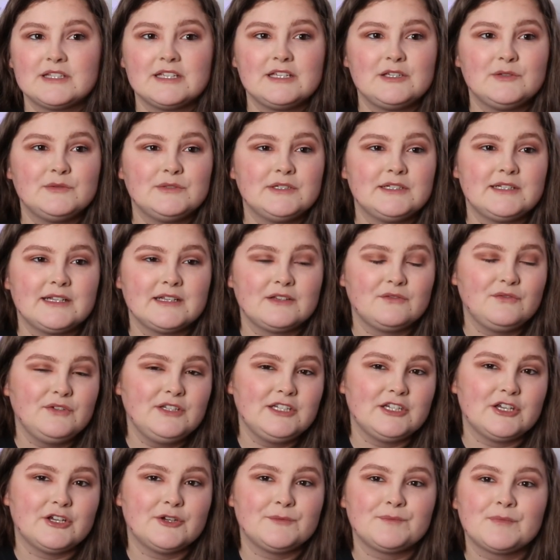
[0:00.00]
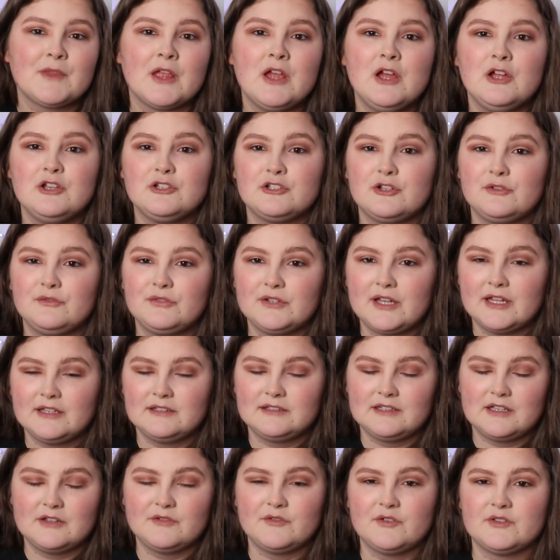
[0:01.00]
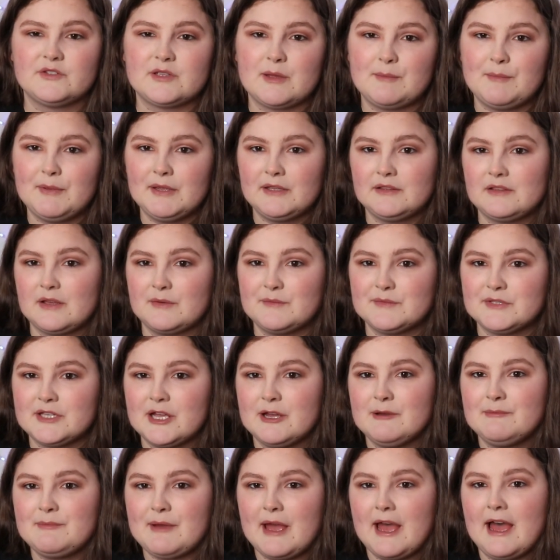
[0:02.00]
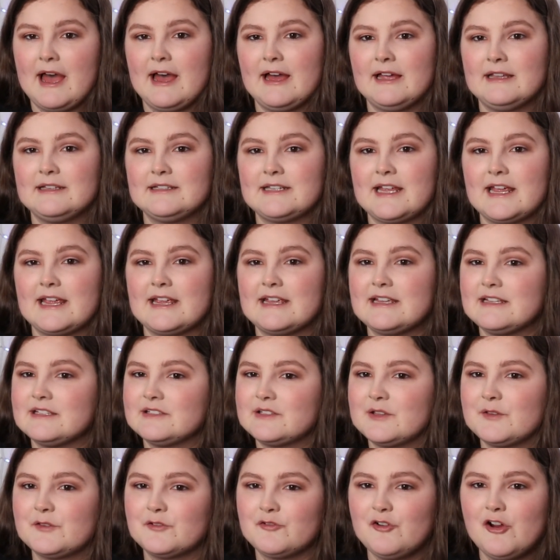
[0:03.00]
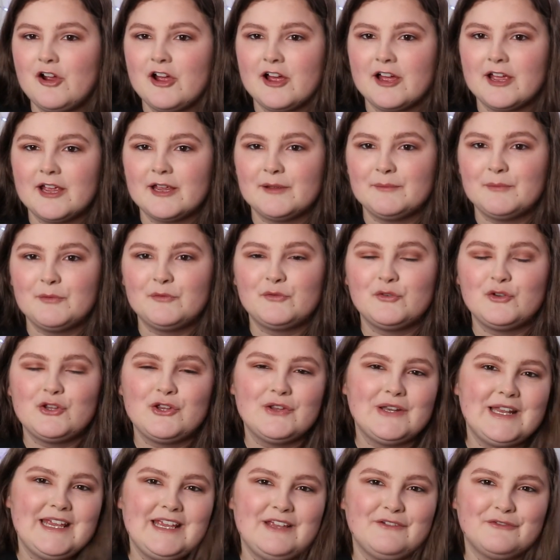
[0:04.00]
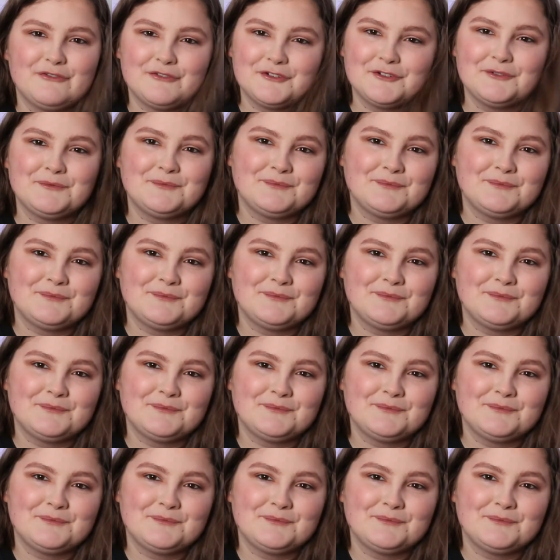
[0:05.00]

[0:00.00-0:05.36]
see you in the next video. Don't forget to give us a big thumbs up and a subscribe before you leave.